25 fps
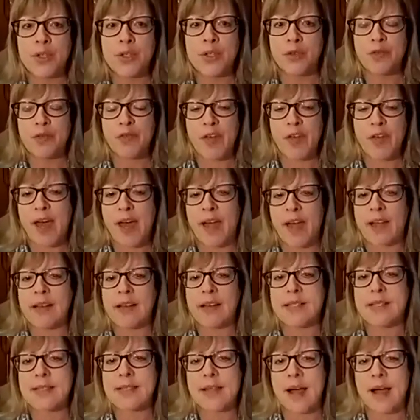
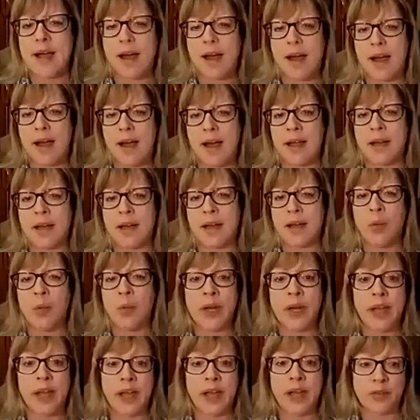facts on
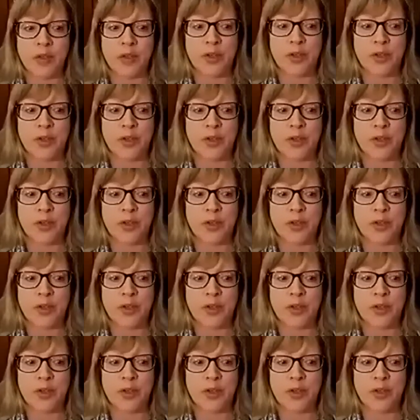whatever you're